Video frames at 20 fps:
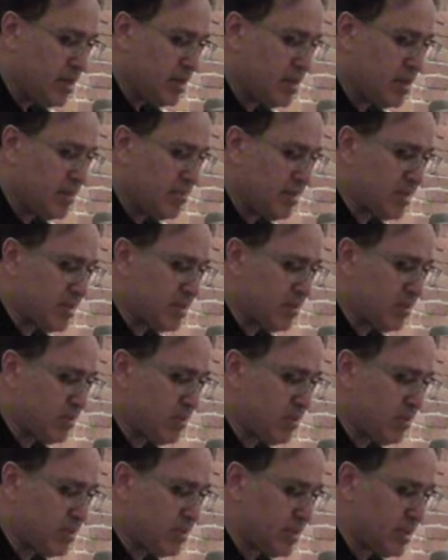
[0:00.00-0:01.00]
She must have
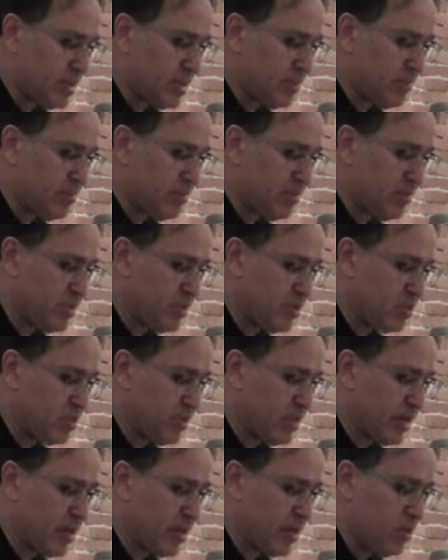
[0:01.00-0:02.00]
looked at him this
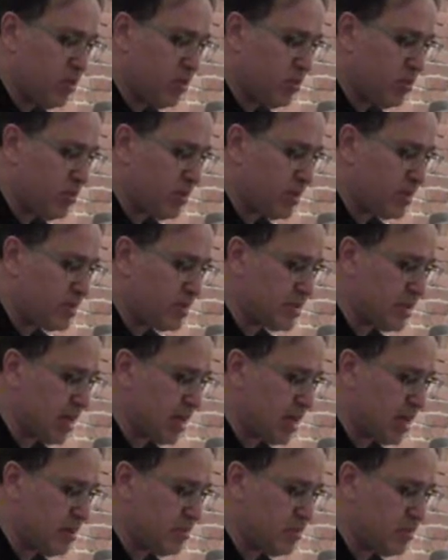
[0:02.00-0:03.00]
way numerous
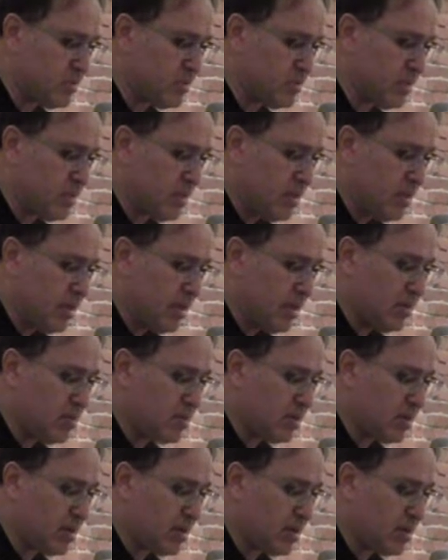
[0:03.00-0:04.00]
times
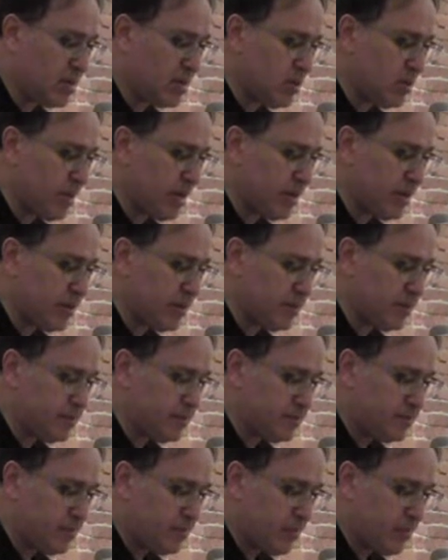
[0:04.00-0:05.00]
and turned away.
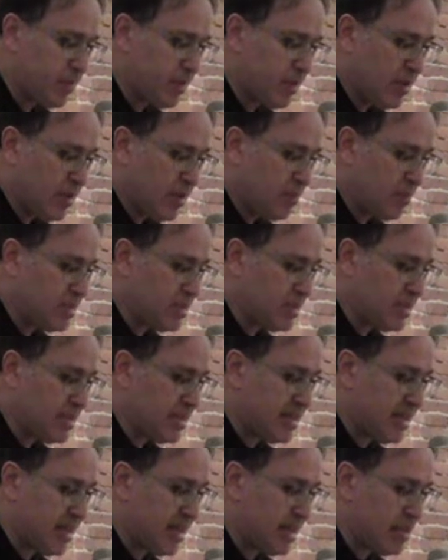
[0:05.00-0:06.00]
But she
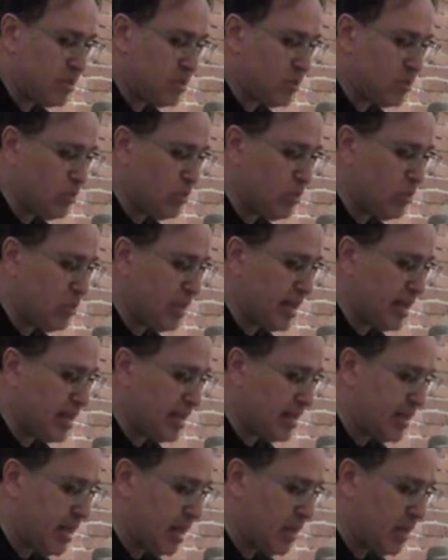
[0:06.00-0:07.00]
can't do
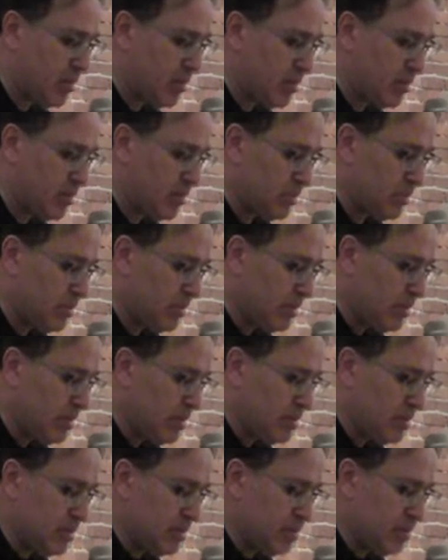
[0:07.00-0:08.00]
that now.
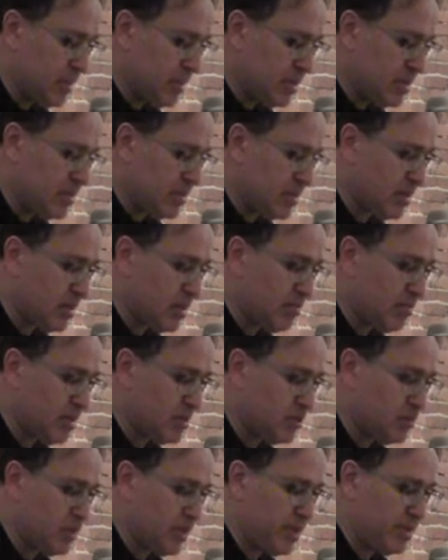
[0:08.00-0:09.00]
The picture
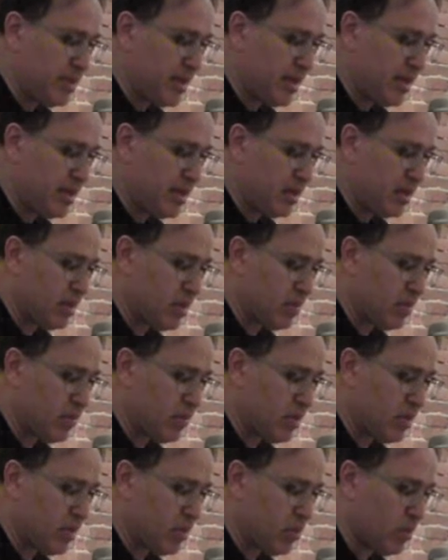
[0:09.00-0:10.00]
must be taken
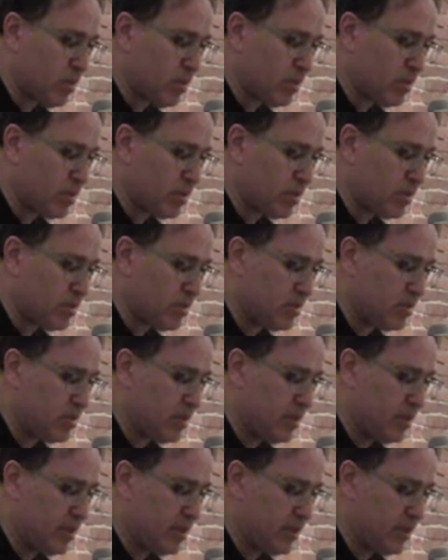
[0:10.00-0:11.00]
for the world to
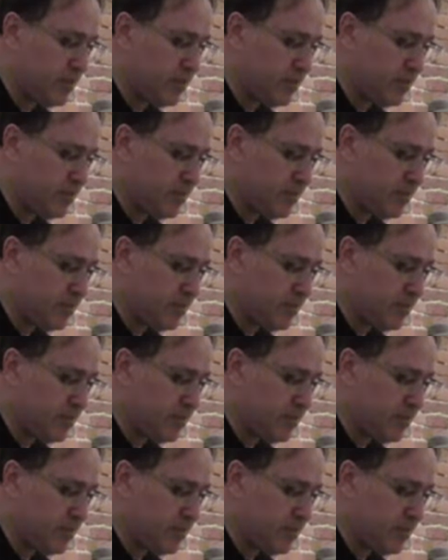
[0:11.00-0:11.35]
see.